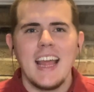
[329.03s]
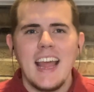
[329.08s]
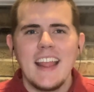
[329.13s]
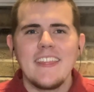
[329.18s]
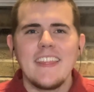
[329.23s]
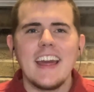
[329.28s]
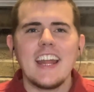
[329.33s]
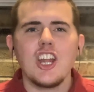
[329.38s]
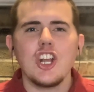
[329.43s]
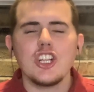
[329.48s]

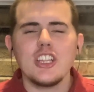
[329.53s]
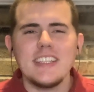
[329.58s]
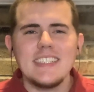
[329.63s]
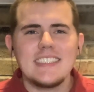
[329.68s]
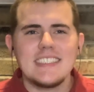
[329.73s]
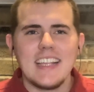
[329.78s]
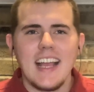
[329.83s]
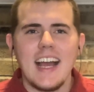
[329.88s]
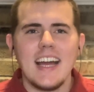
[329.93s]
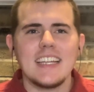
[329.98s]
That ugly
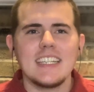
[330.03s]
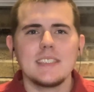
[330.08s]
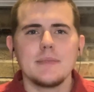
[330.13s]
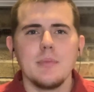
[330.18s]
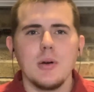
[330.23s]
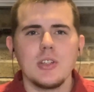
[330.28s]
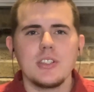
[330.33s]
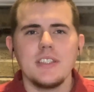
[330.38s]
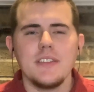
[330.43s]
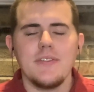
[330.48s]
side is
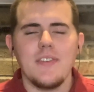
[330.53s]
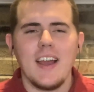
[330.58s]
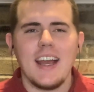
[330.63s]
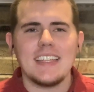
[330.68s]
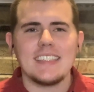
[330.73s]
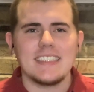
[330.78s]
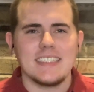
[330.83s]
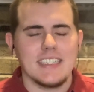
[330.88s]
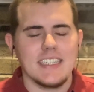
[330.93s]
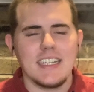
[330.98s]

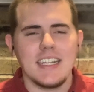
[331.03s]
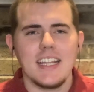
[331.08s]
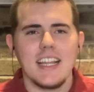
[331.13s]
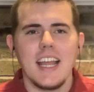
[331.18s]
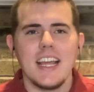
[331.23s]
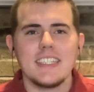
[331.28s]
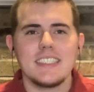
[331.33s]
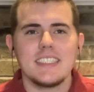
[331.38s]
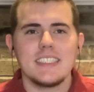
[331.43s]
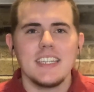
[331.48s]
multifaceted, and
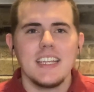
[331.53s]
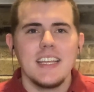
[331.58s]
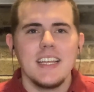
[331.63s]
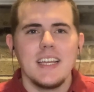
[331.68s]
that's